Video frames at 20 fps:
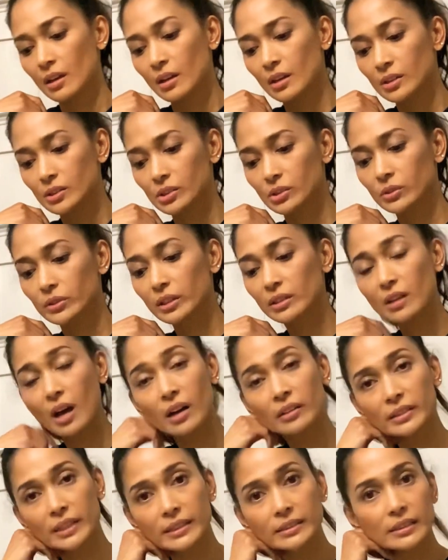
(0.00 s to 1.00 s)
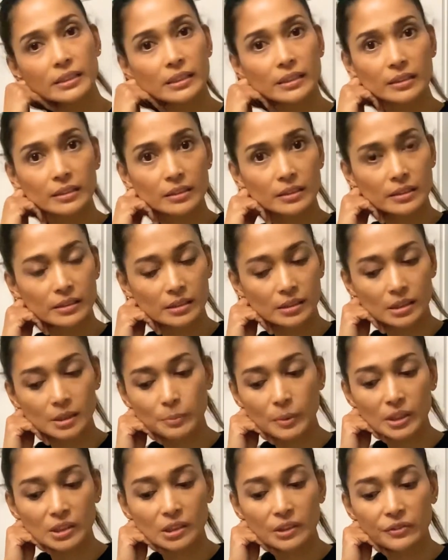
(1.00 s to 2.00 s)
So the Glock 19 is a
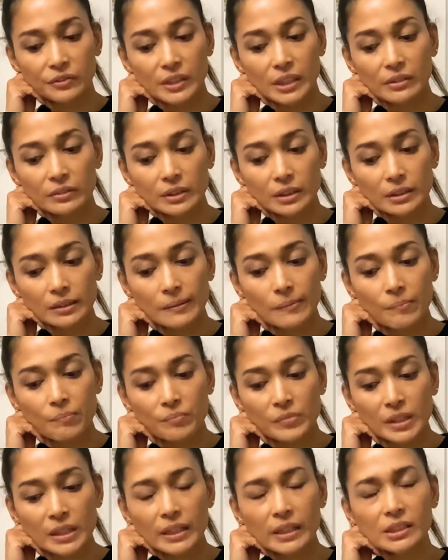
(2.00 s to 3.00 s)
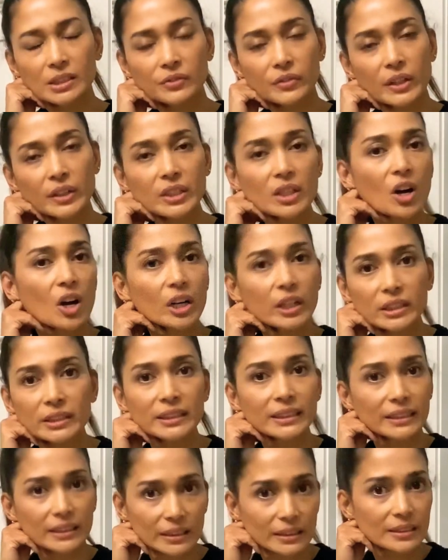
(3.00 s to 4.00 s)
special favorite. It's very hard
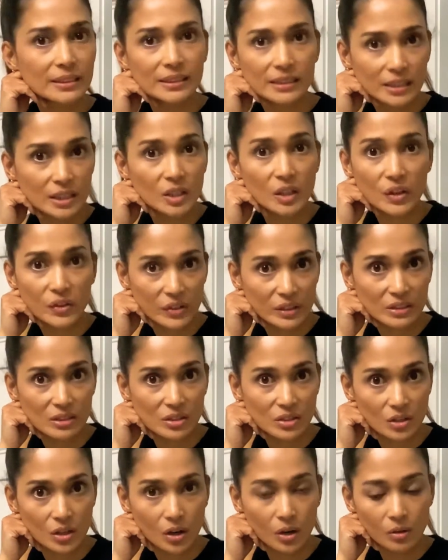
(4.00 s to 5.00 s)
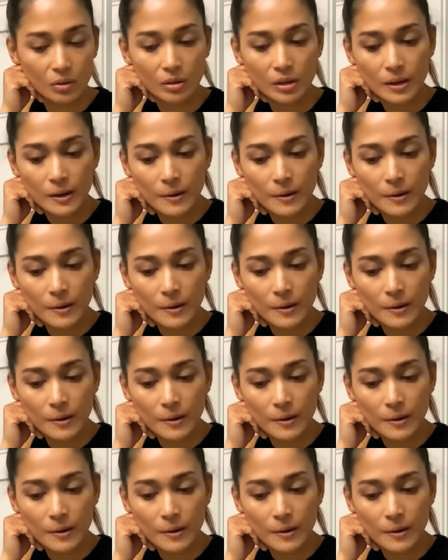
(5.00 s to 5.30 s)
to conceal this though.